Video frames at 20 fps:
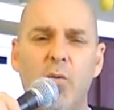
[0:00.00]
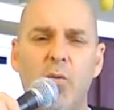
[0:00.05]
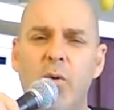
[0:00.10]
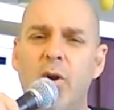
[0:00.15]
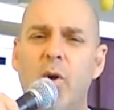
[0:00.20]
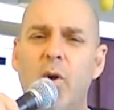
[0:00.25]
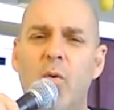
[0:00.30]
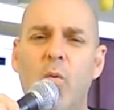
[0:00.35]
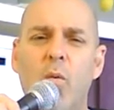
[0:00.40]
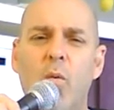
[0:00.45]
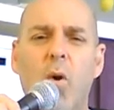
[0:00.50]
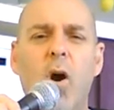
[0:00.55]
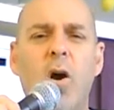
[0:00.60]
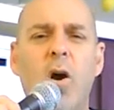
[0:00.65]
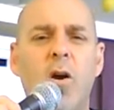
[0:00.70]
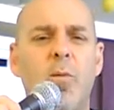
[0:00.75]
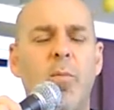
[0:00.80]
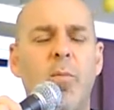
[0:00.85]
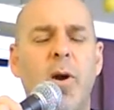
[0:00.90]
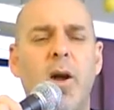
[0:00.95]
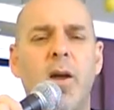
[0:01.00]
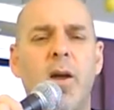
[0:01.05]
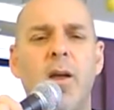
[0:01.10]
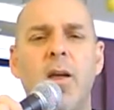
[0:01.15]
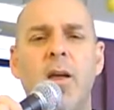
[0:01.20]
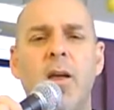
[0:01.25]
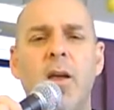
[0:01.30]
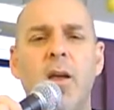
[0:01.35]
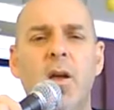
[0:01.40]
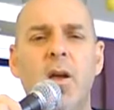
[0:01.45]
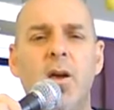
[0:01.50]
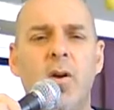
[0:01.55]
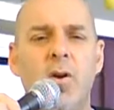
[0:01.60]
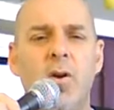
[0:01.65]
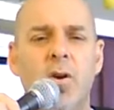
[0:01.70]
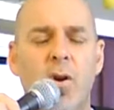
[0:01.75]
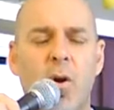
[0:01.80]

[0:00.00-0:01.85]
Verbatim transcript: out. We don't walk by